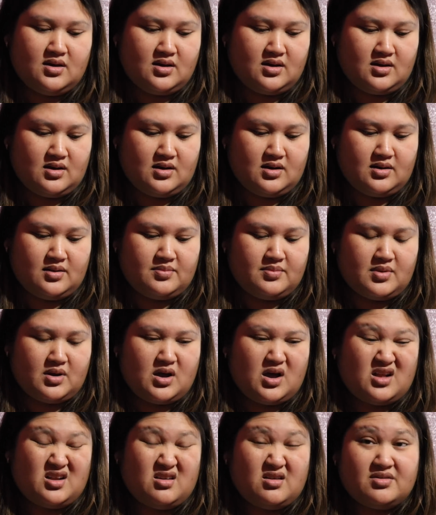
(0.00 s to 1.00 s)
Um,
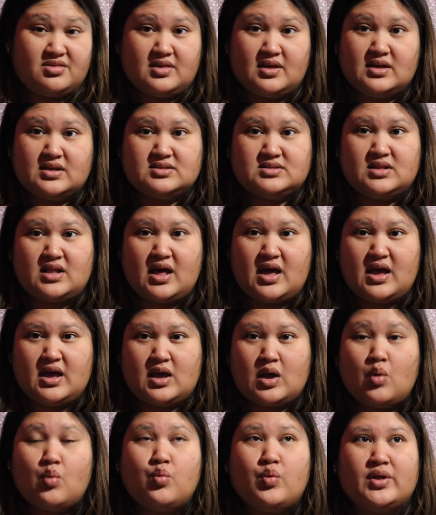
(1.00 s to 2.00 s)
another thing is
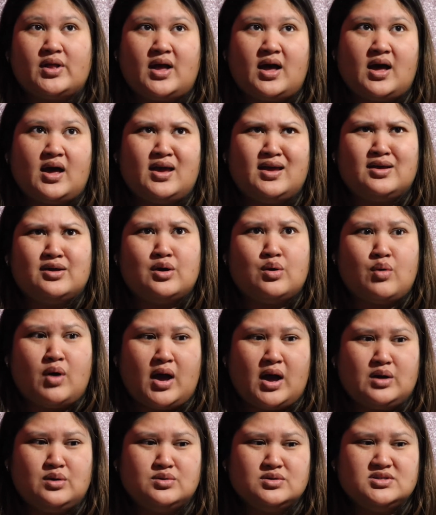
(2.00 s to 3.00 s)
like when I go
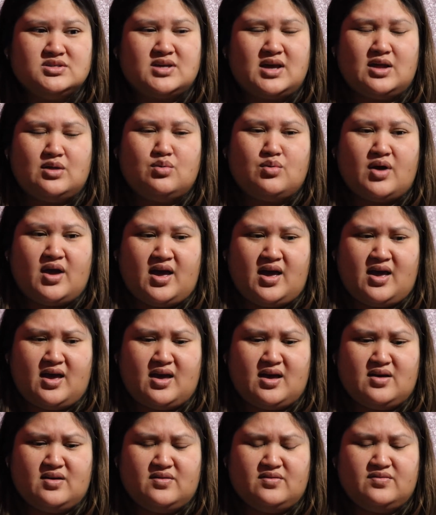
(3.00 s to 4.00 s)
out, I don't
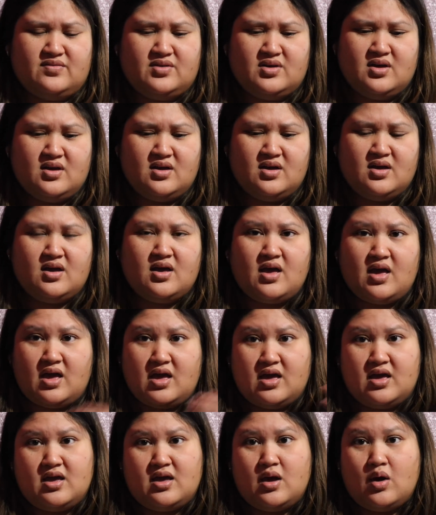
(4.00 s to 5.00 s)
have
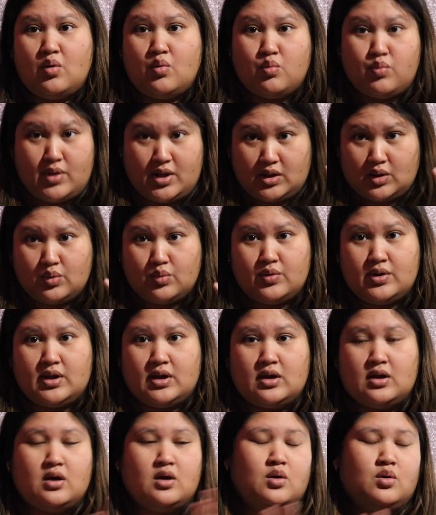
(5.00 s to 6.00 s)
a wedding
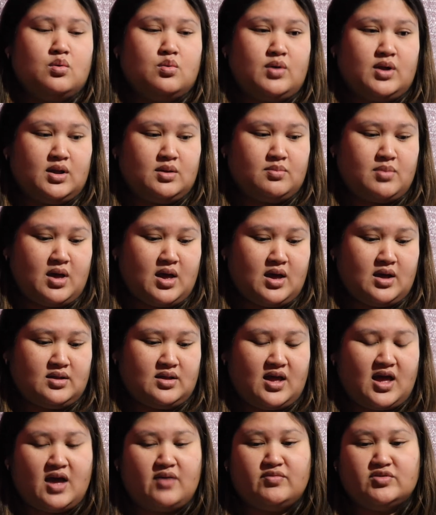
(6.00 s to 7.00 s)
ring, a wedding band.
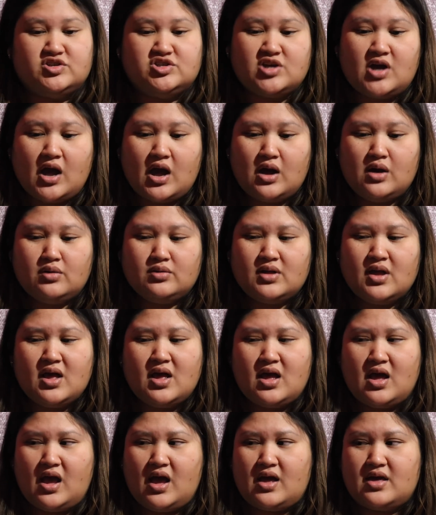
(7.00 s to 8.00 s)
I have a child.
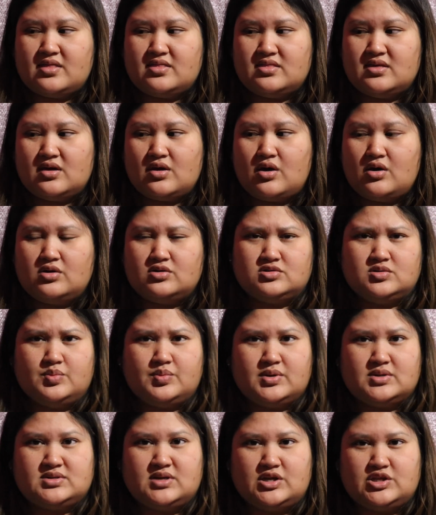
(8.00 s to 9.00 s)
And I think also
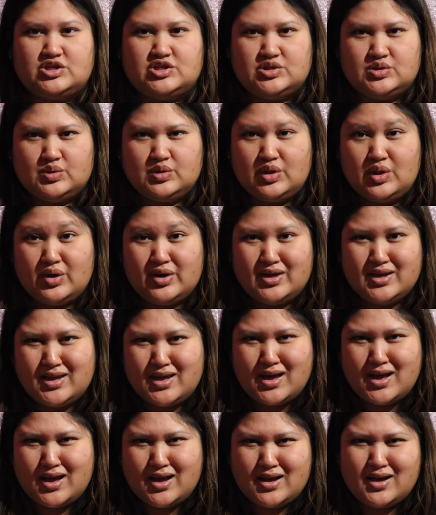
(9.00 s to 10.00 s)
because I do look
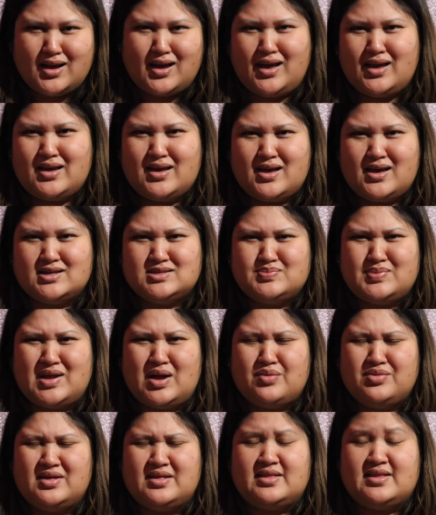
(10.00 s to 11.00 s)
young, I guess, but I
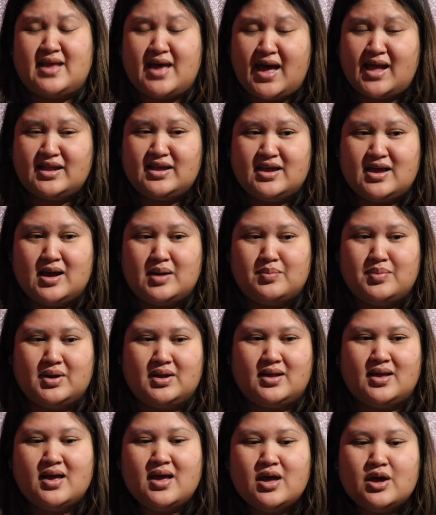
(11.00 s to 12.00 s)
don't think that young.
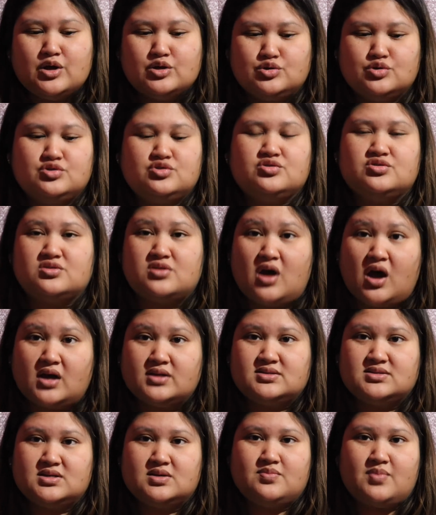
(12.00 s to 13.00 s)
But those are
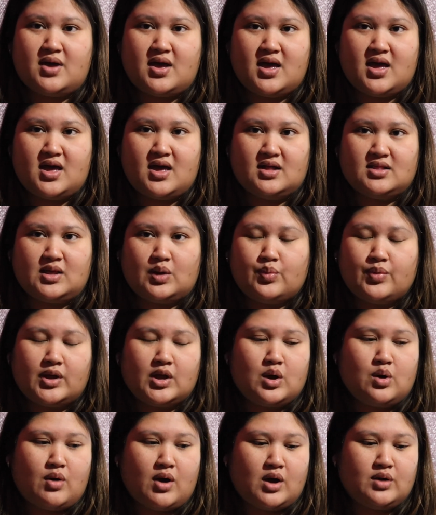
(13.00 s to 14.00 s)
thoughts in my head. Like when I
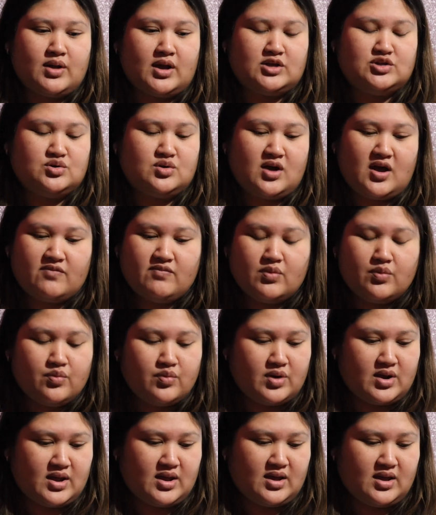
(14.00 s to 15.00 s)
go out, I don't have a
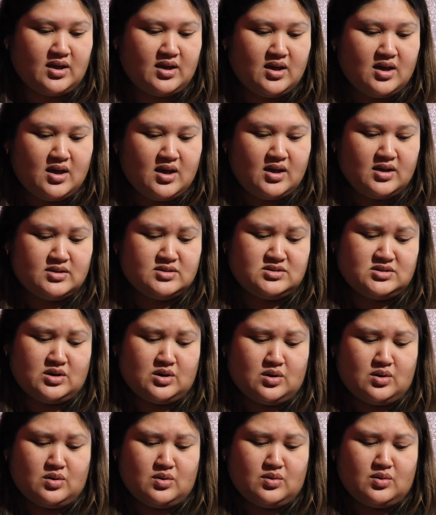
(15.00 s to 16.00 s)
ring,
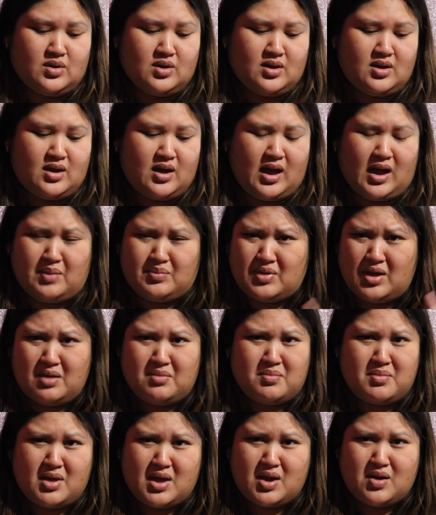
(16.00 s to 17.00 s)
so I'm
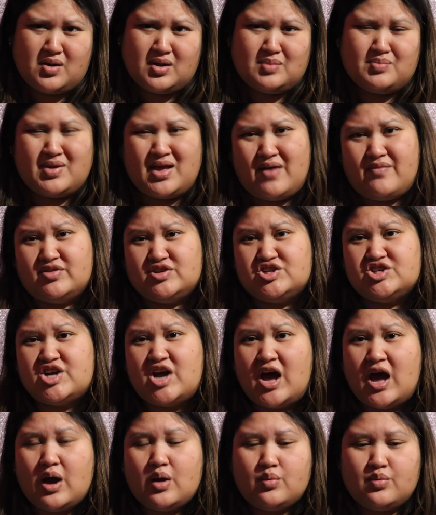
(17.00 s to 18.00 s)
not married, but I have a
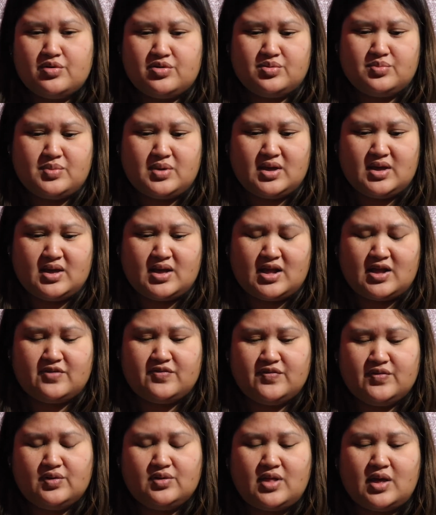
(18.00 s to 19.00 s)
child with me, and I
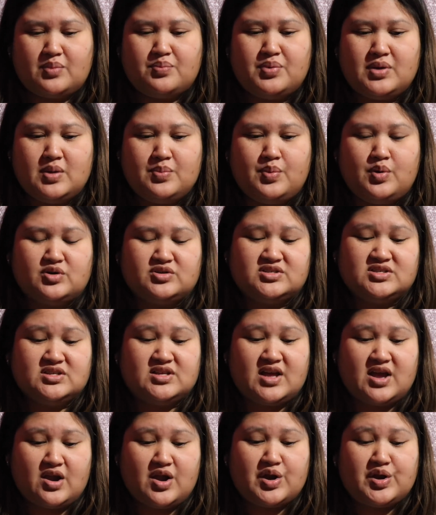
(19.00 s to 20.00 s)
feel like people are
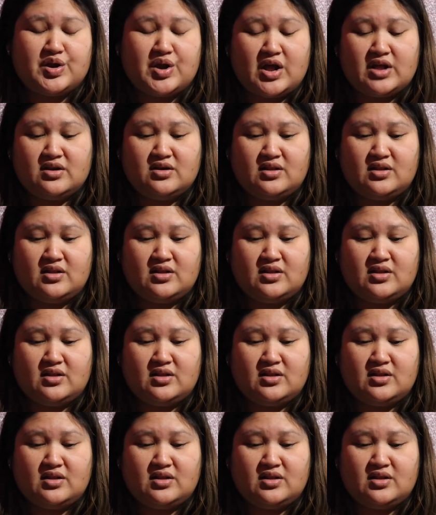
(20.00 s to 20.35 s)
staring and